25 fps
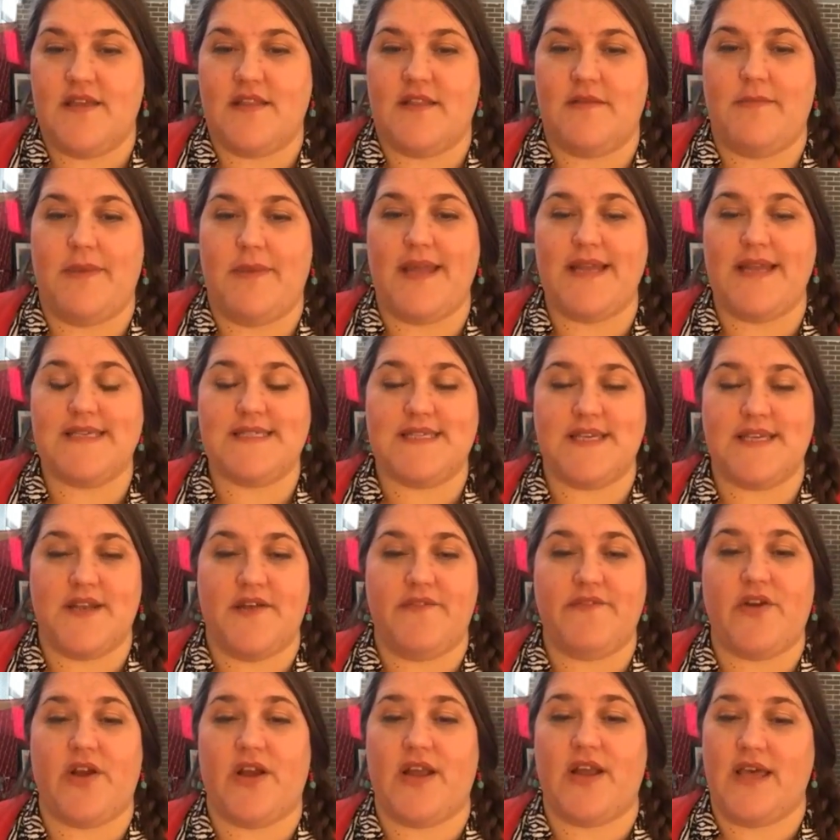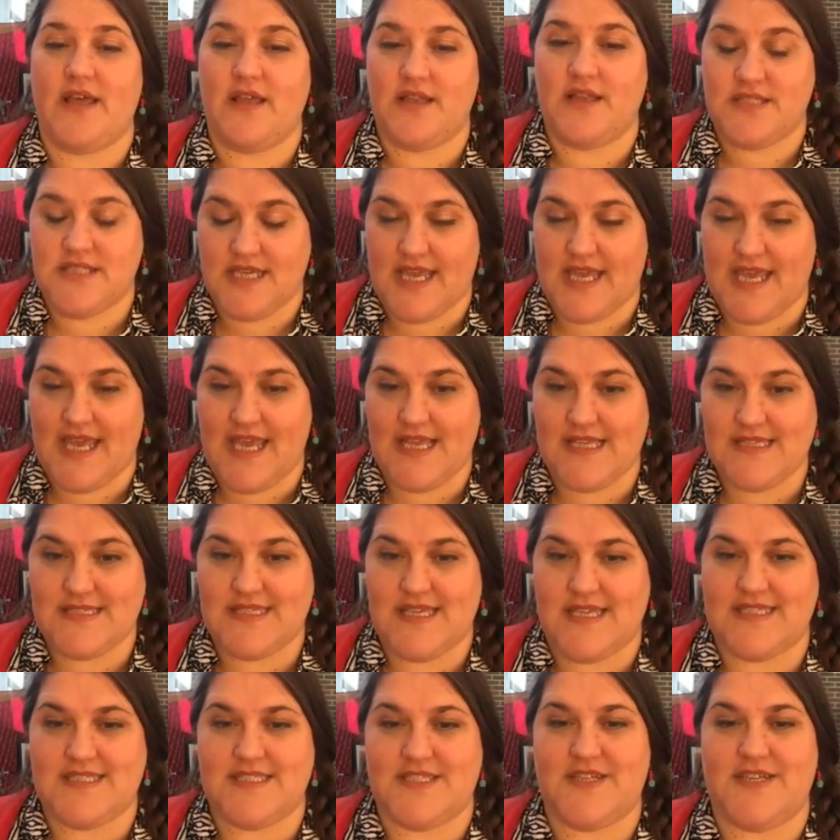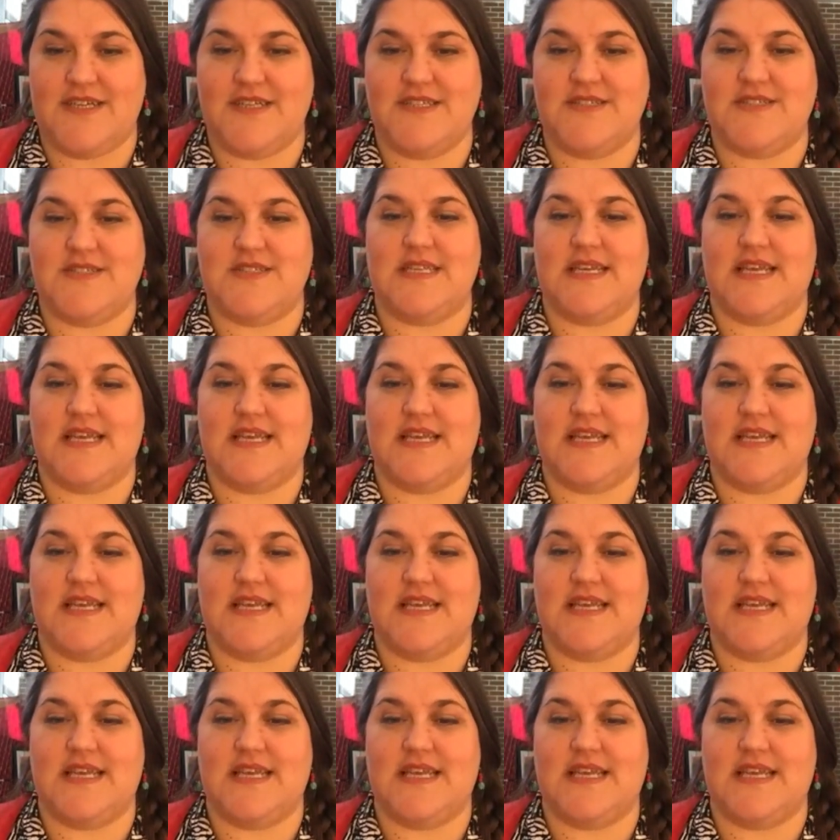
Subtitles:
The medicine of our Celtic ancestors.